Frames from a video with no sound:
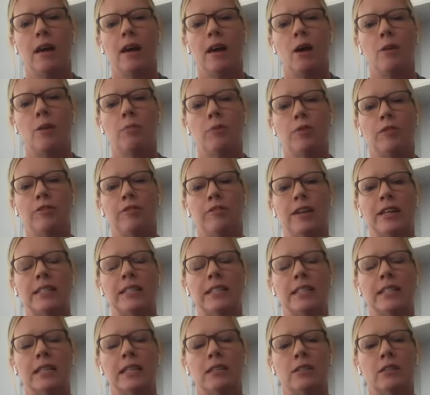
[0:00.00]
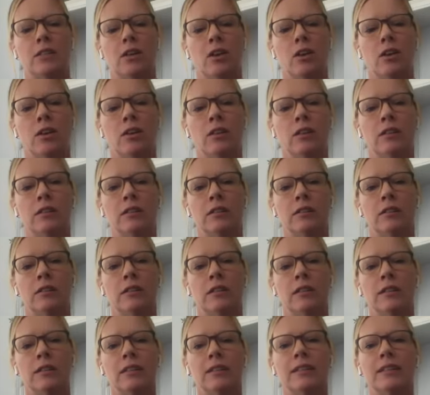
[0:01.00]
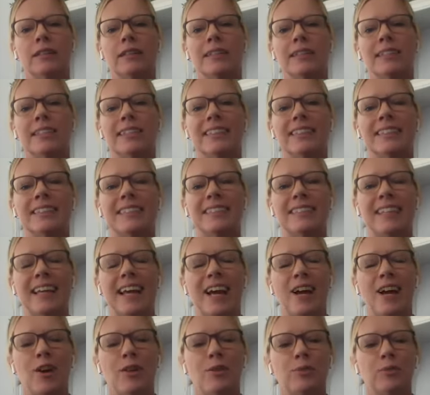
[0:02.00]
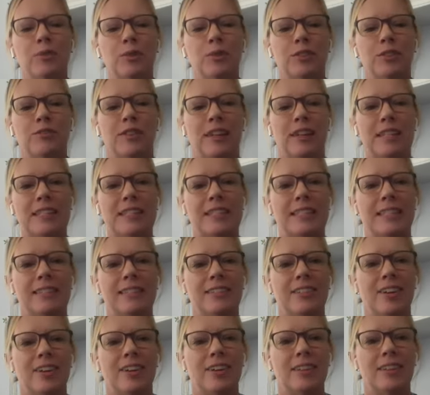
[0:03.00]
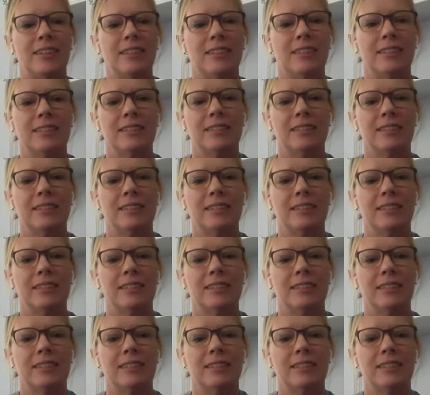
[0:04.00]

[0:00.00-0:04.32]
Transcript: Upward facing dog. Downward facing dog.